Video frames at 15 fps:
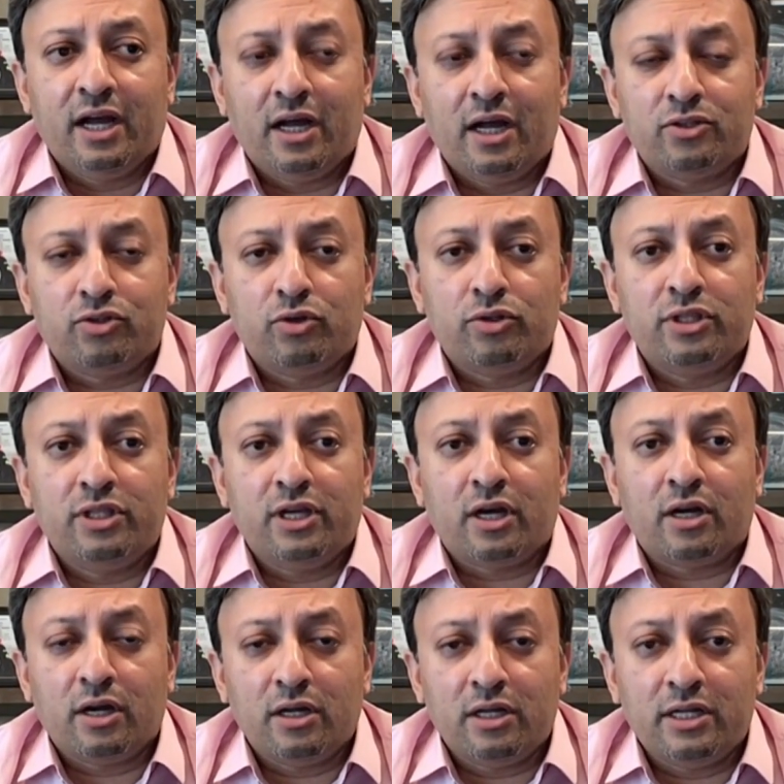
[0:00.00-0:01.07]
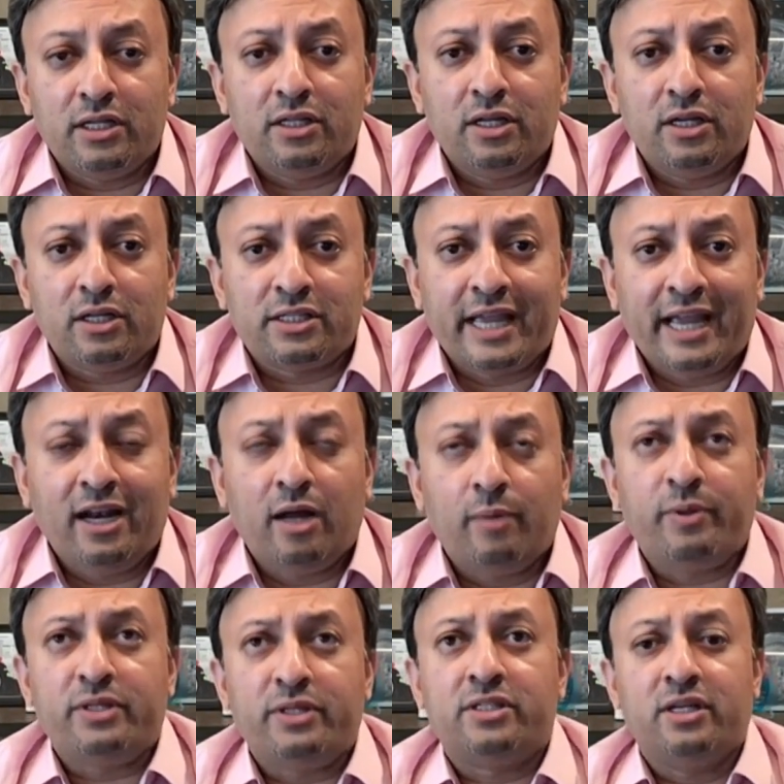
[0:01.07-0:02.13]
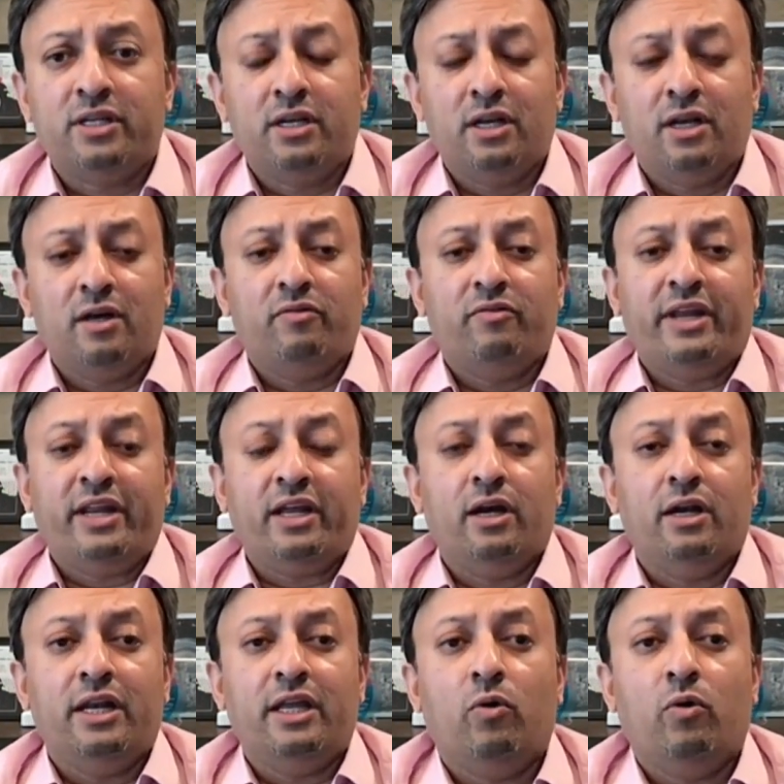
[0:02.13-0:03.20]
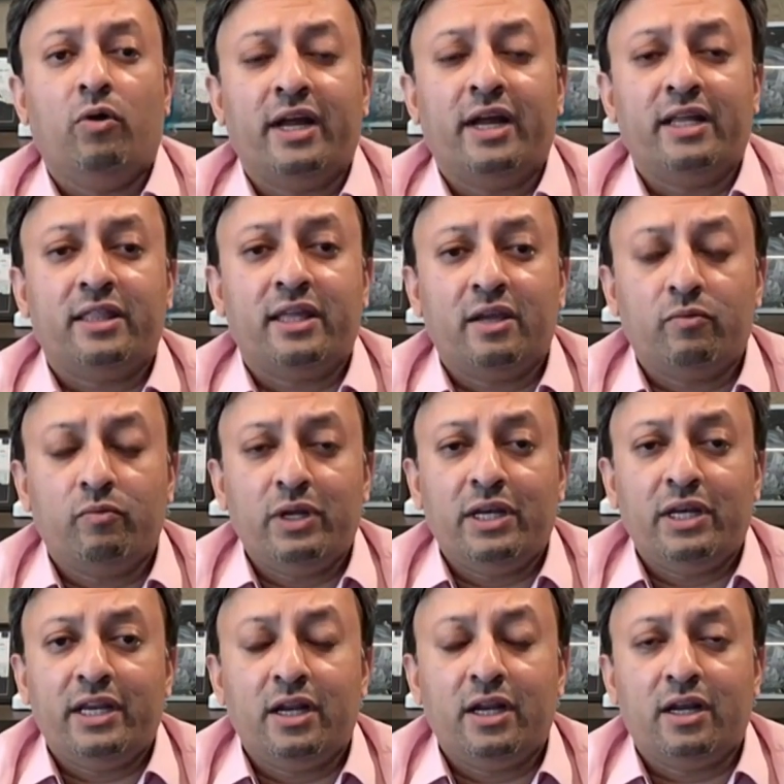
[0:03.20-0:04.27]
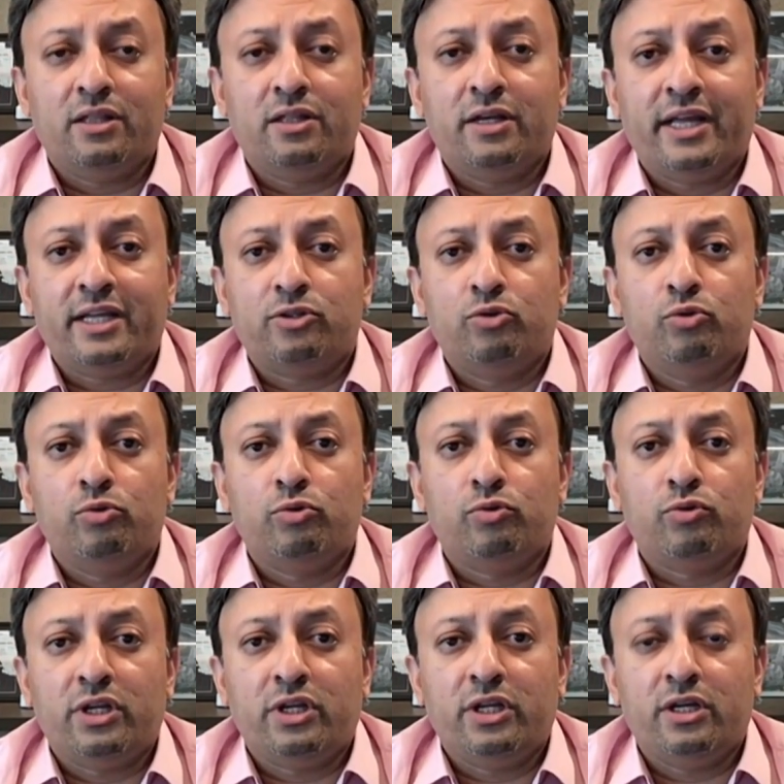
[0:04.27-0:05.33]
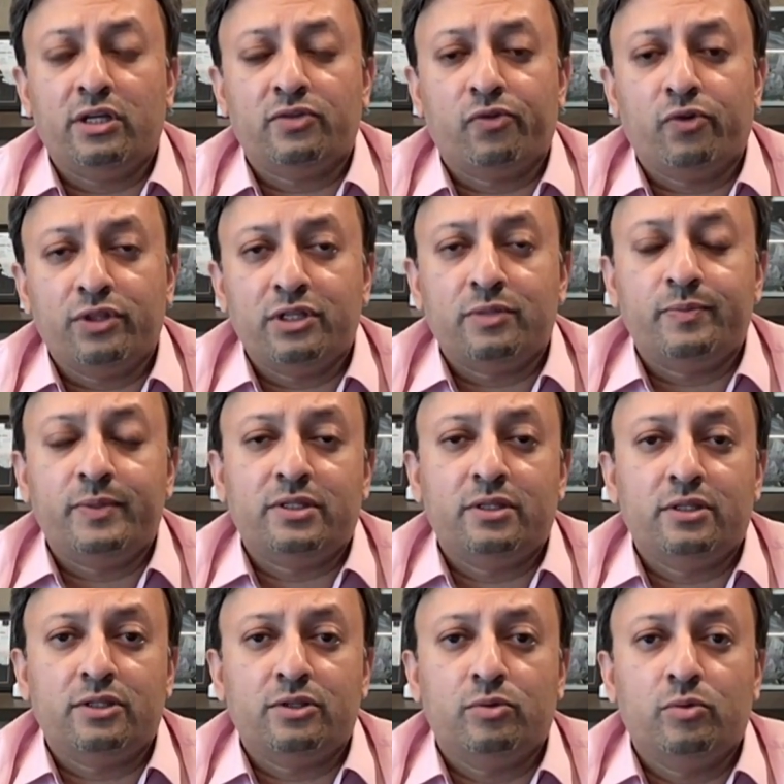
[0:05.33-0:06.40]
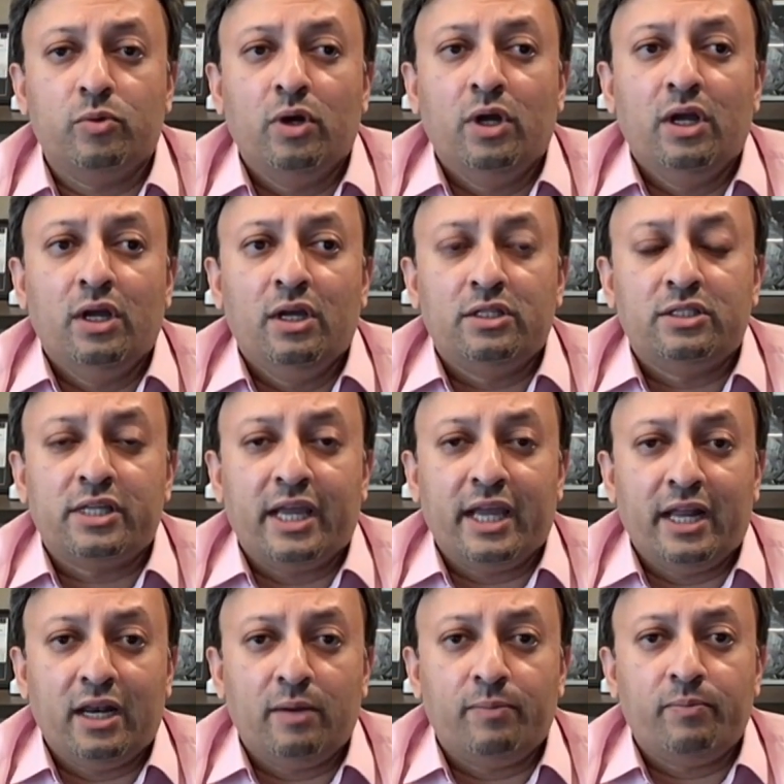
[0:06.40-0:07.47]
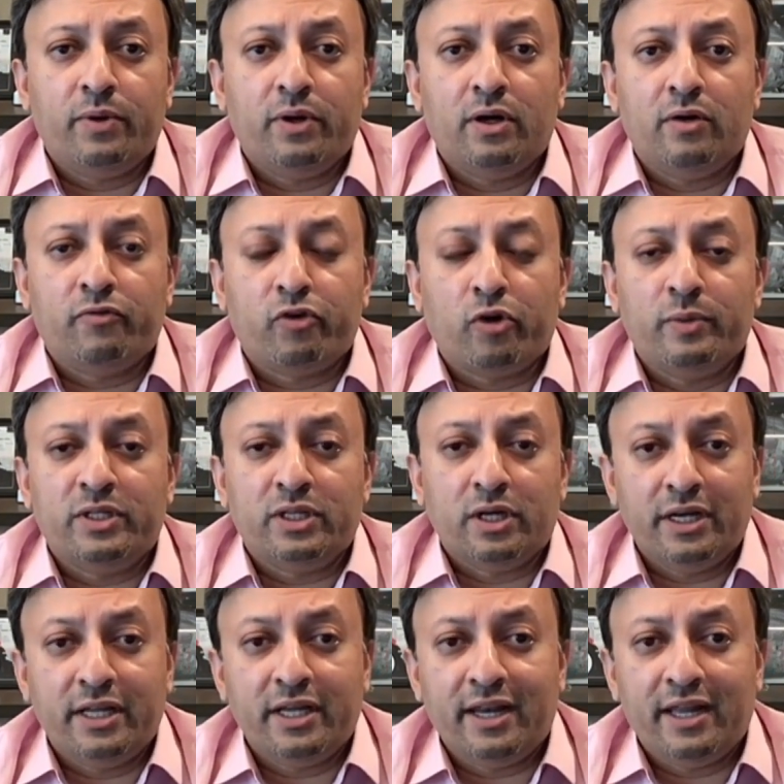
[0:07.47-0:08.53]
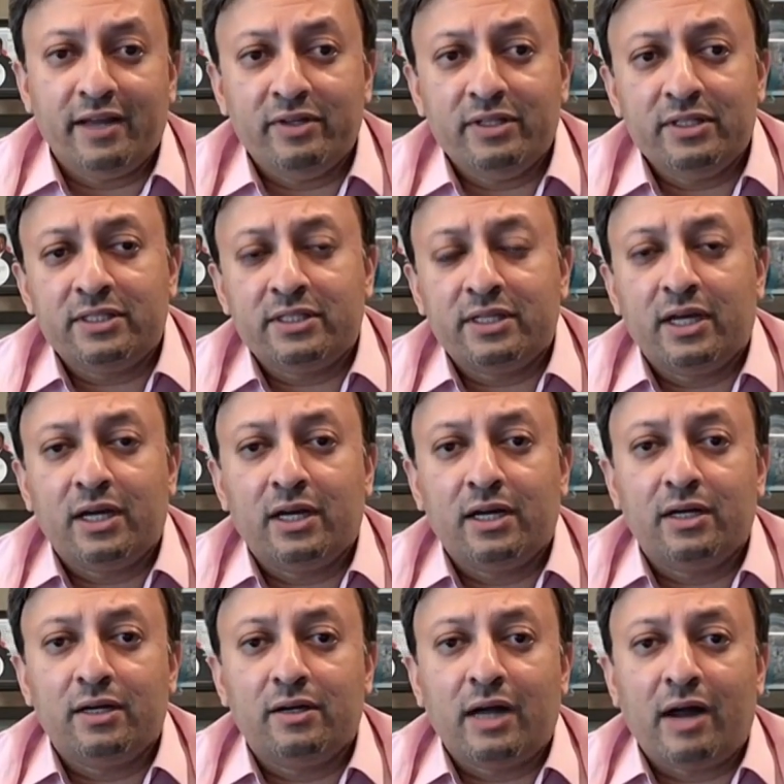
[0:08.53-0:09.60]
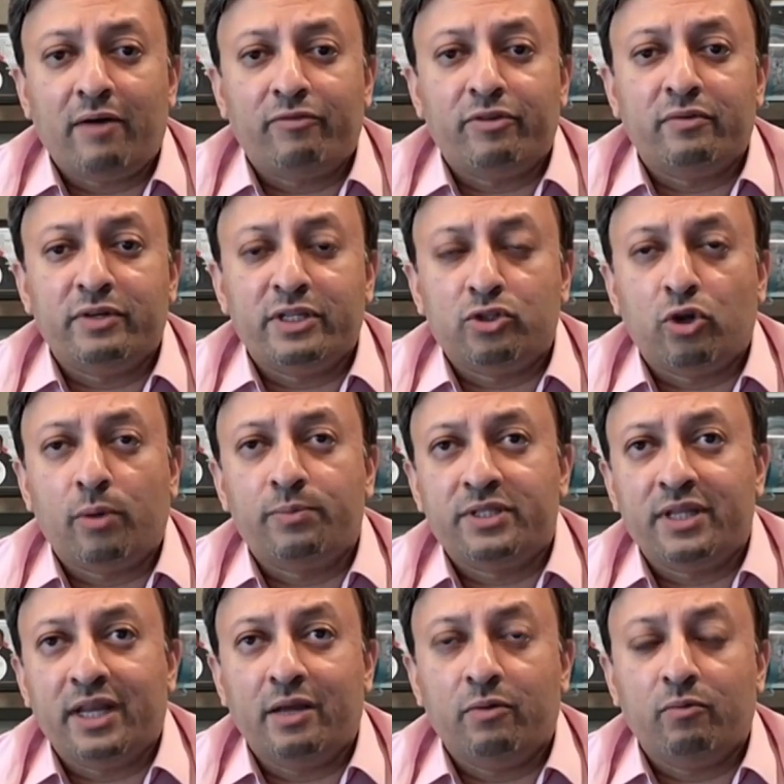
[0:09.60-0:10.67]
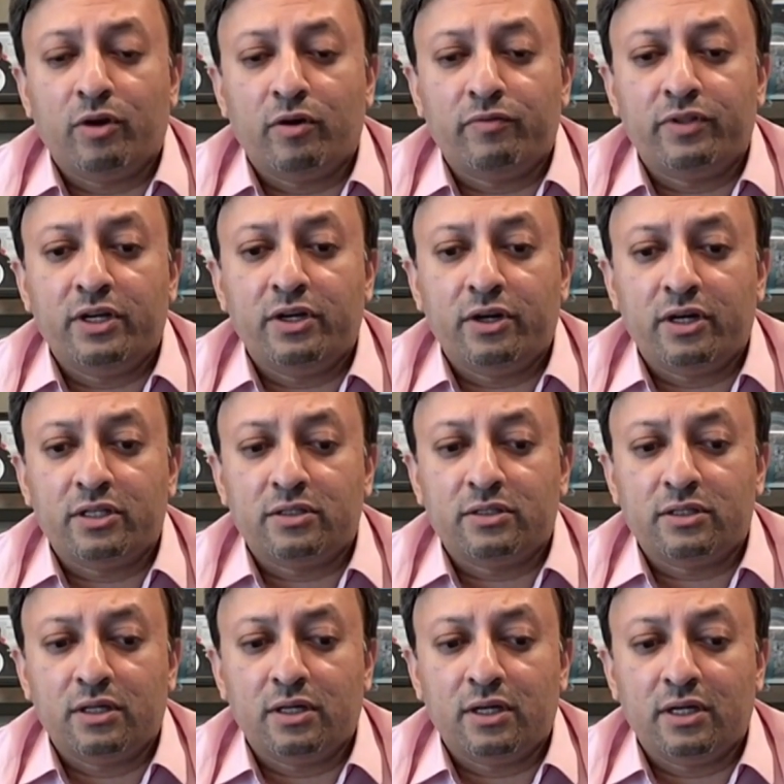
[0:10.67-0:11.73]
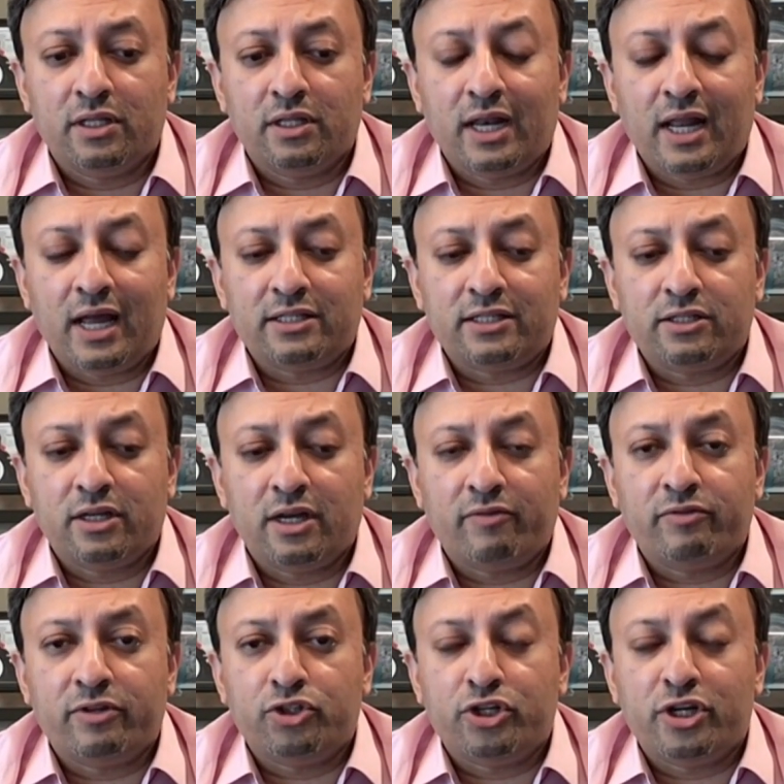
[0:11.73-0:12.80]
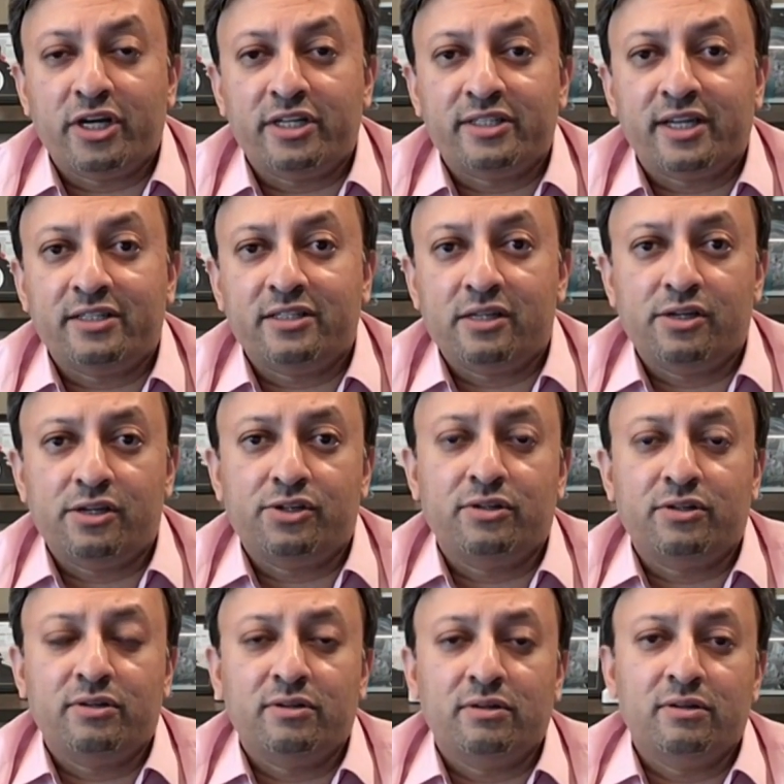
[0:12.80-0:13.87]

Uh, so the, uh, the scale up is still uh, very early on. I think we need another next two to three years for this business to scale up uh, from its earlier levels uh, after we stopped selling one of the drugs uh, in the last year after genericization.